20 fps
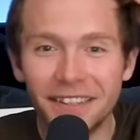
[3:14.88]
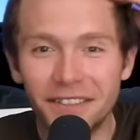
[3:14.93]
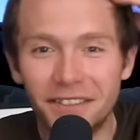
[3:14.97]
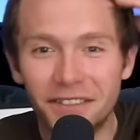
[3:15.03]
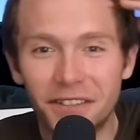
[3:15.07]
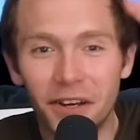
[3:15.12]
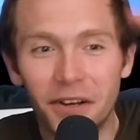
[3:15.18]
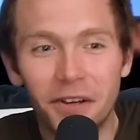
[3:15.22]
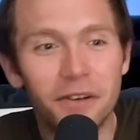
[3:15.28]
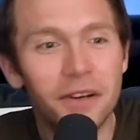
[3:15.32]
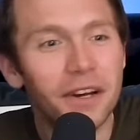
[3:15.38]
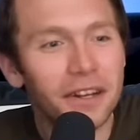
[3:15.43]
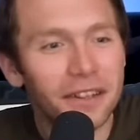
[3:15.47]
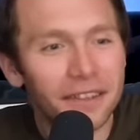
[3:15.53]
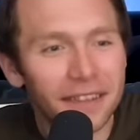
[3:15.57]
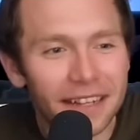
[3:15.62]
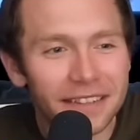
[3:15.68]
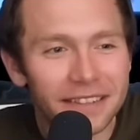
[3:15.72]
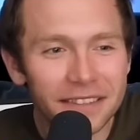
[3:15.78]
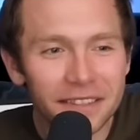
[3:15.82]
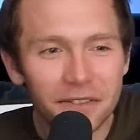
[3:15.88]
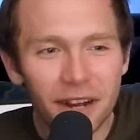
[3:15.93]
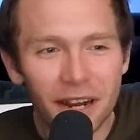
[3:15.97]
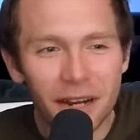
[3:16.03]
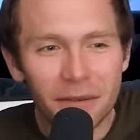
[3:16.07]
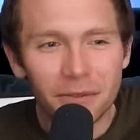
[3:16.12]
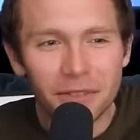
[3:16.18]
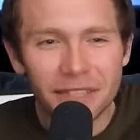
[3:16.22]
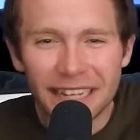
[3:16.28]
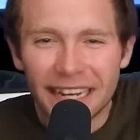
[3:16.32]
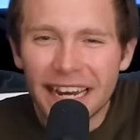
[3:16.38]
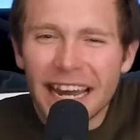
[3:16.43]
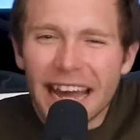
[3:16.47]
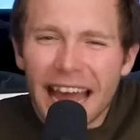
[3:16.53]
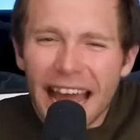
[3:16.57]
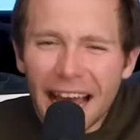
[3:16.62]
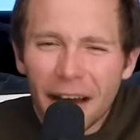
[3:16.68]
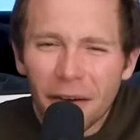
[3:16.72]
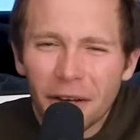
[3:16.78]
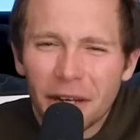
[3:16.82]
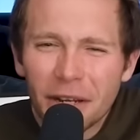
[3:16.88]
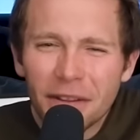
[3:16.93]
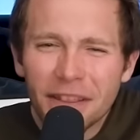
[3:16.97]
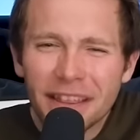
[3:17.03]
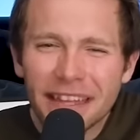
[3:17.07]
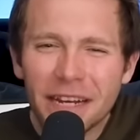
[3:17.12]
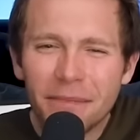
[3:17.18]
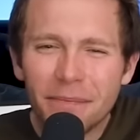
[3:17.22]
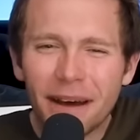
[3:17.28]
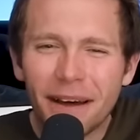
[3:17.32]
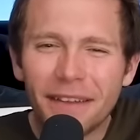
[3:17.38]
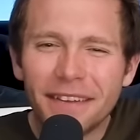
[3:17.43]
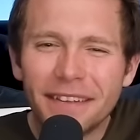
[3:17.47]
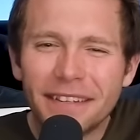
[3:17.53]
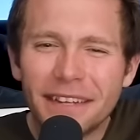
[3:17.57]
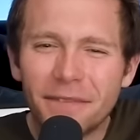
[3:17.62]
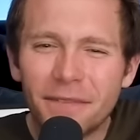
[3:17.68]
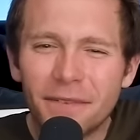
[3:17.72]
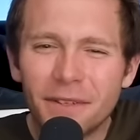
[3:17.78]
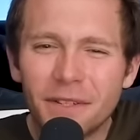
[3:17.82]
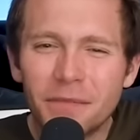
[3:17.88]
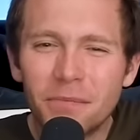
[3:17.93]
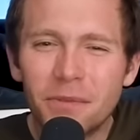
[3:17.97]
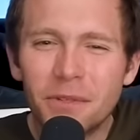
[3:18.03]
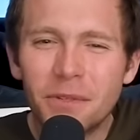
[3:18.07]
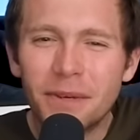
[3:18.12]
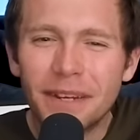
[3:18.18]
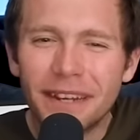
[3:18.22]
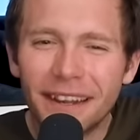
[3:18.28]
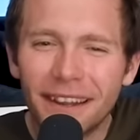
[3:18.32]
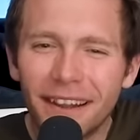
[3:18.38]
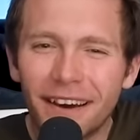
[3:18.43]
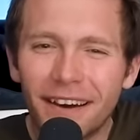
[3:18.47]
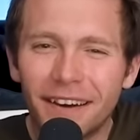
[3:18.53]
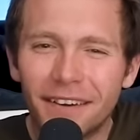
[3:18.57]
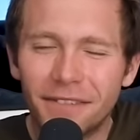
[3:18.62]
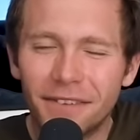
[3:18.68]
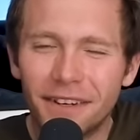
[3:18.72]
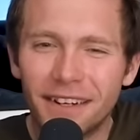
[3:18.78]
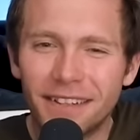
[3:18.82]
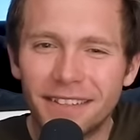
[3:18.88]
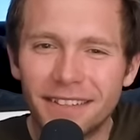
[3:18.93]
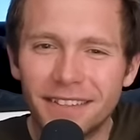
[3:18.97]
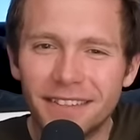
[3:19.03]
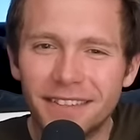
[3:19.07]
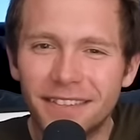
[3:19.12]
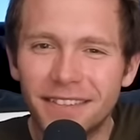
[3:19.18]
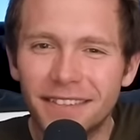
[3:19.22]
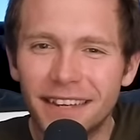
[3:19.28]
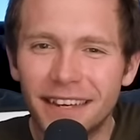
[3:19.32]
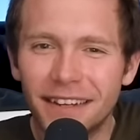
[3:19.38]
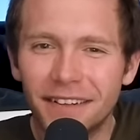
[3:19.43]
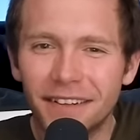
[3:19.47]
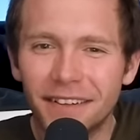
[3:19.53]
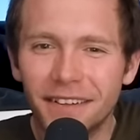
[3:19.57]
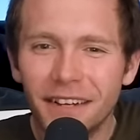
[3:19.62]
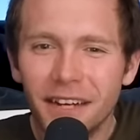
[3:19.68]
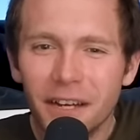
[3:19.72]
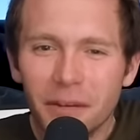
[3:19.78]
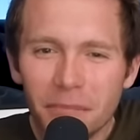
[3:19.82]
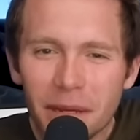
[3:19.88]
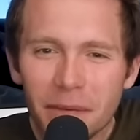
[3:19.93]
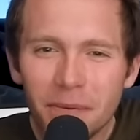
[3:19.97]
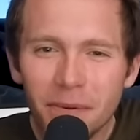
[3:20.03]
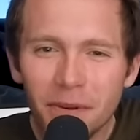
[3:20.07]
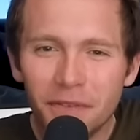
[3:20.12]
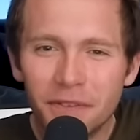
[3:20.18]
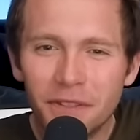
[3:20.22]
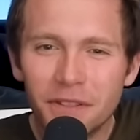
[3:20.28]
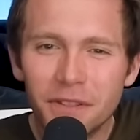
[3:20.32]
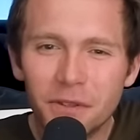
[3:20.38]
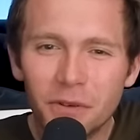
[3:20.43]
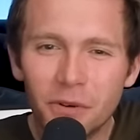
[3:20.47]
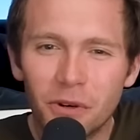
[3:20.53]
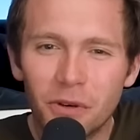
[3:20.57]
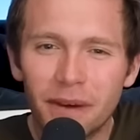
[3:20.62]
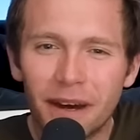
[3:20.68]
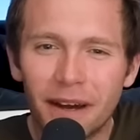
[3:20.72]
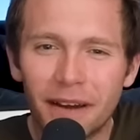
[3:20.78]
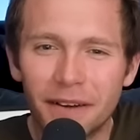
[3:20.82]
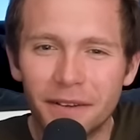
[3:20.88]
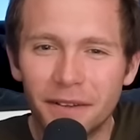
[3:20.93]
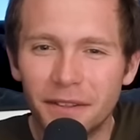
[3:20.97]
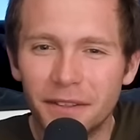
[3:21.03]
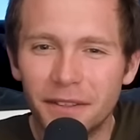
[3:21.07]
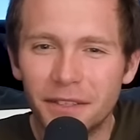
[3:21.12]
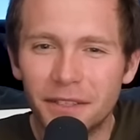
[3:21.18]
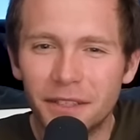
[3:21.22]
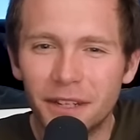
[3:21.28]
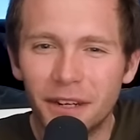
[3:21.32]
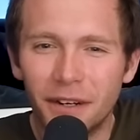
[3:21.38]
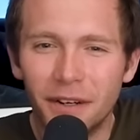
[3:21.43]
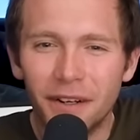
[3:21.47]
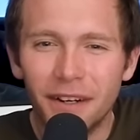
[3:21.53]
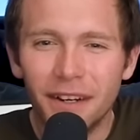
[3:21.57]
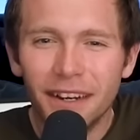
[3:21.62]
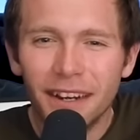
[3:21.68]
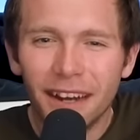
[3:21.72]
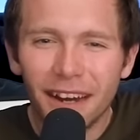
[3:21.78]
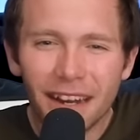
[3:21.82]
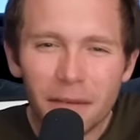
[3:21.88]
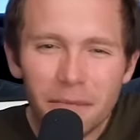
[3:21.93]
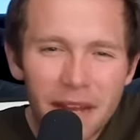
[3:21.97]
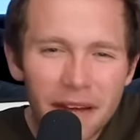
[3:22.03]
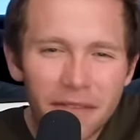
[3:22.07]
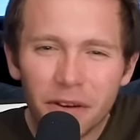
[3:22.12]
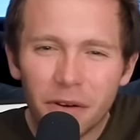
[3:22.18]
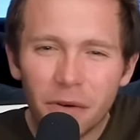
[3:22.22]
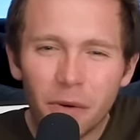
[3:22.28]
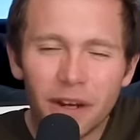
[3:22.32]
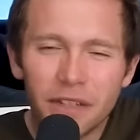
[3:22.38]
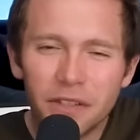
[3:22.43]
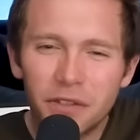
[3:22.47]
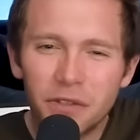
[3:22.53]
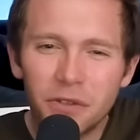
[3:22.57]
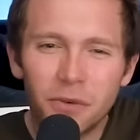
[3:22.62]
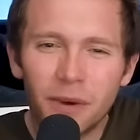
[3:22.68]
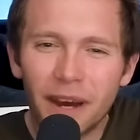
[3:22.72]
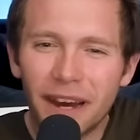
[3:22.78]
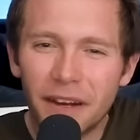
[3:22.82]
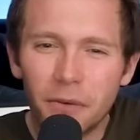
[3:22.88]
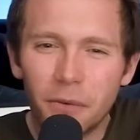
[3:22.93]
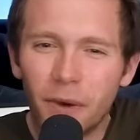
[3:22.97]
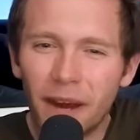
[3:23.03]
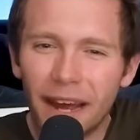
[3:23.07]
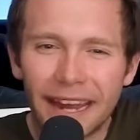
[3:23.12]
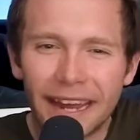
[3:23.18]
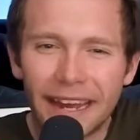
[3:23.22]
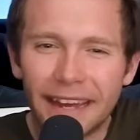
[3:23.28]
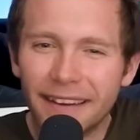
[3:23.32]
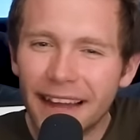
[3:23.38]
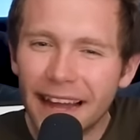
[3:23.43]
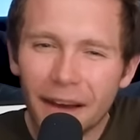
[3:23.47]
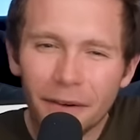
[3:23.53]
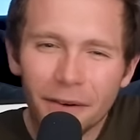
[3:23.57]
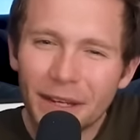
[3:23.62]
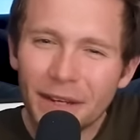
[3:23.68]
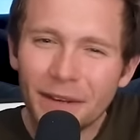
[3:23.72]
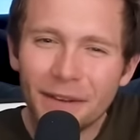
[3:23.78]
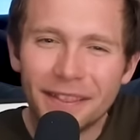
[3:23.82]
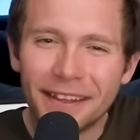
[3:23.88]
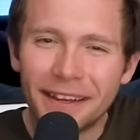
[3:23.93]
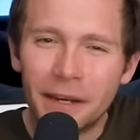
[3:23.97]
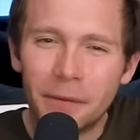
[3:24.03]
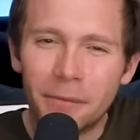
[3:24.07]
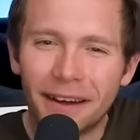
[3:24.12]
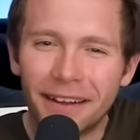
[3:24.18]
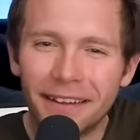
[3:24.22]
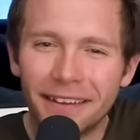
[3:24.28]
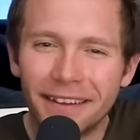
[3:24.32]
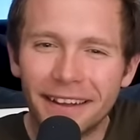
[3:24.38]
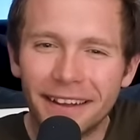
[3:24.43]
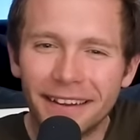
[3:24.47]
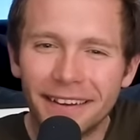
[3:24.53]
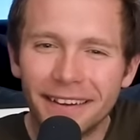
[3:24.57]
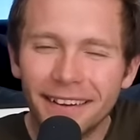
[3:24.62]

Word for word: And so that's incredible to hear. How do you think about the difference between luck versus skill? People often talk about it on the show, and I'm never quite sure where to weigh it. How do you think about that?